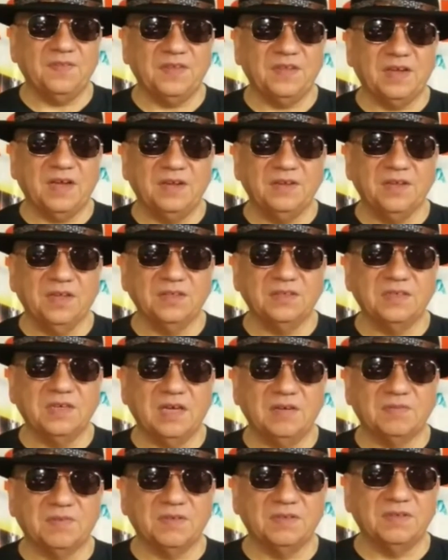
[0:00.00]
are not
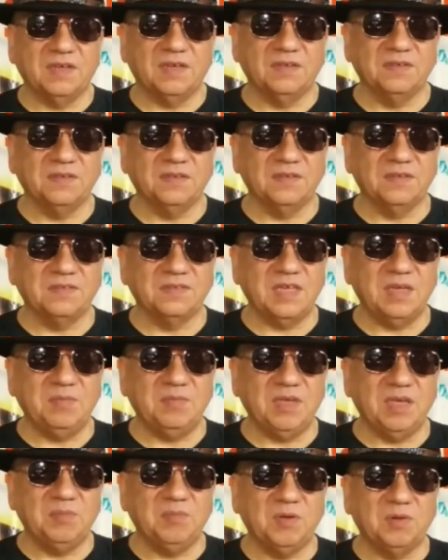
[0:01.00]
covered under the
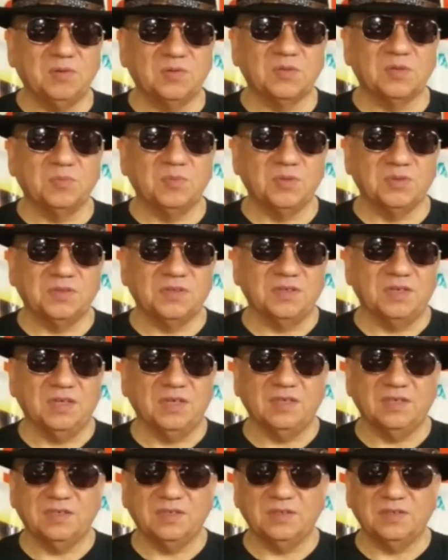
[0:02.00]
same gaming control
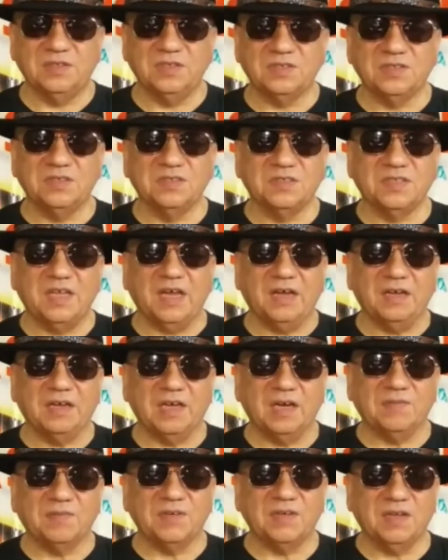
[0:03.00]
conditions. They are
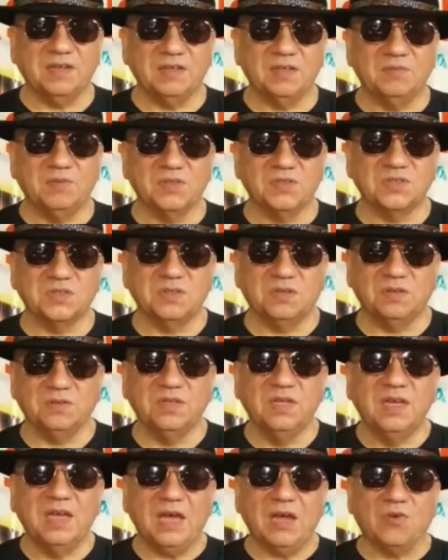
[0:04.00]
covered under what's
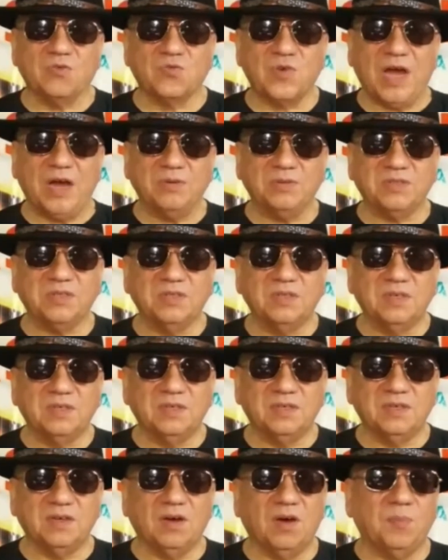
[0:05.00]
called a route
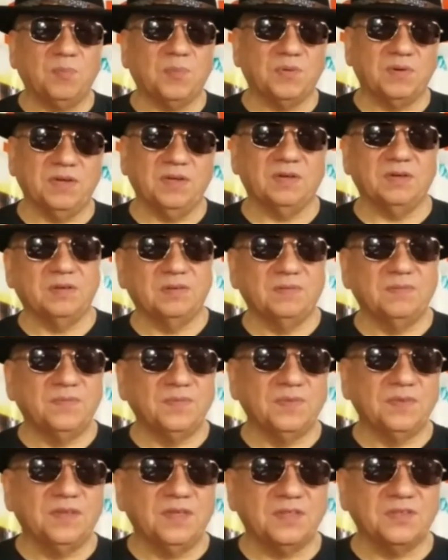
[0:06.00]
operator.
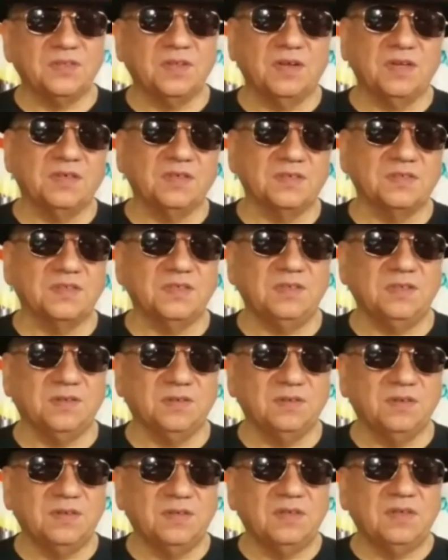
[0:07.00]
It's not a casino.
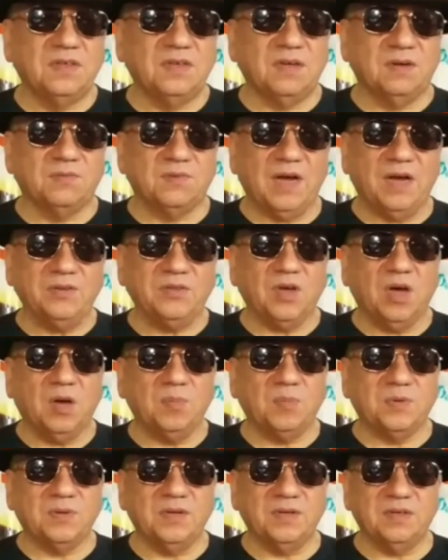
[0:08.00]
A route
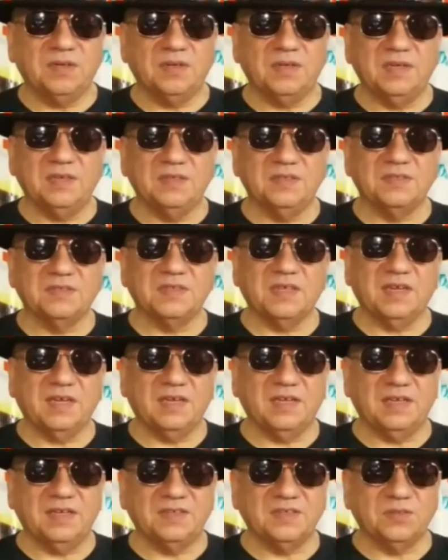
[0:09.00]
operator is
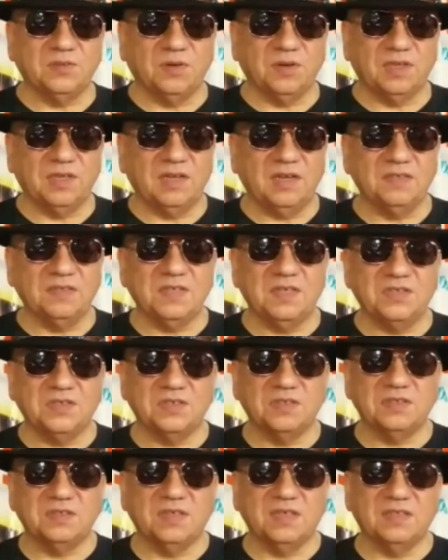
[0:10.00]
an
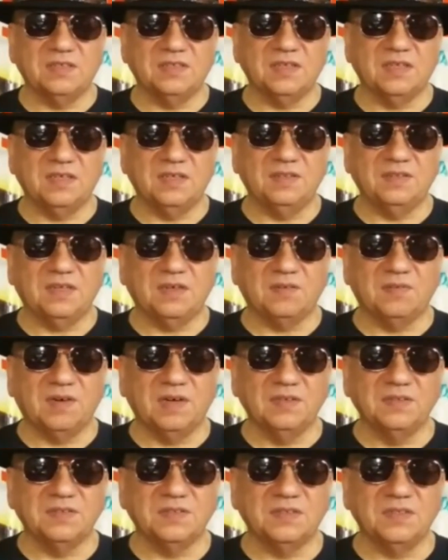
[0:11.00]
organization that
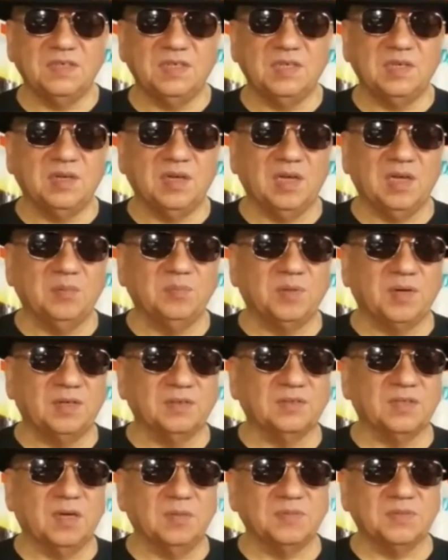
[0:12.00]
runs the
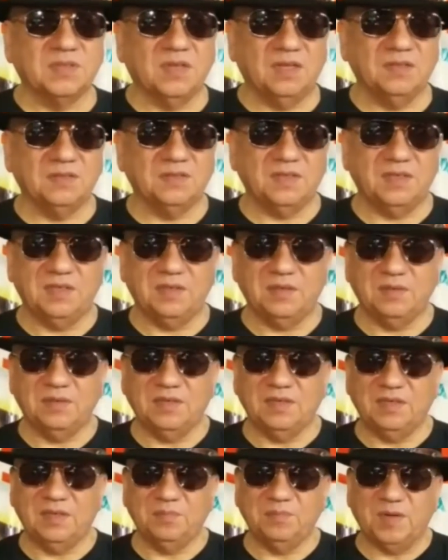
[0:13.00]
BarTop slots
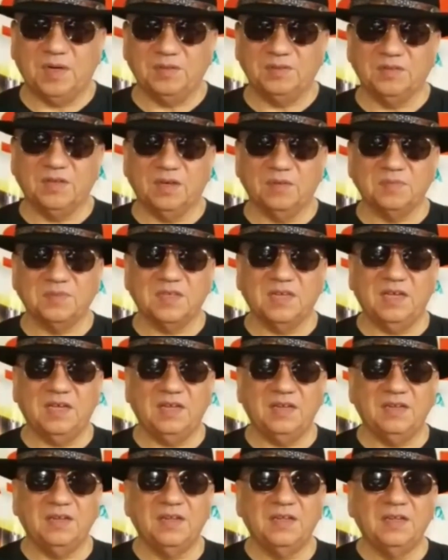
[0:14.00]
in BarTops,
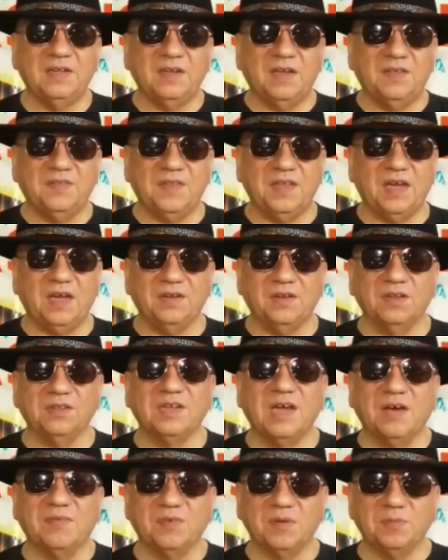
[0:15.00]
and they are not
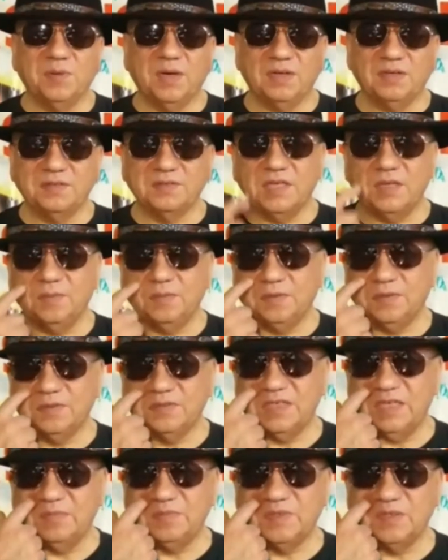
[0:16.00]
governed by the same
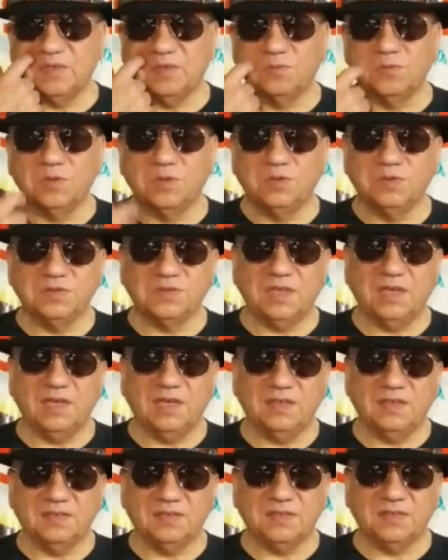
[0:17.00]
set of rules
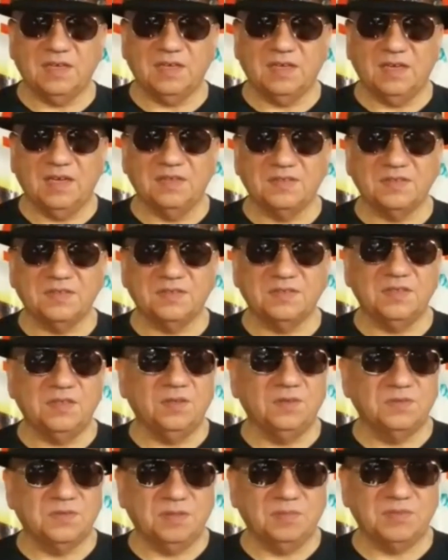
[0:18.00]
as
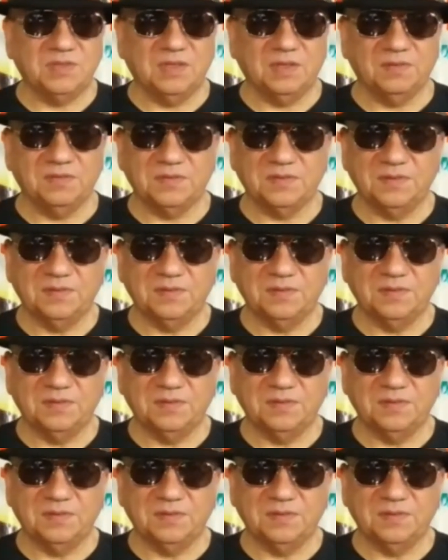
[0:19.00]
casinos themselves.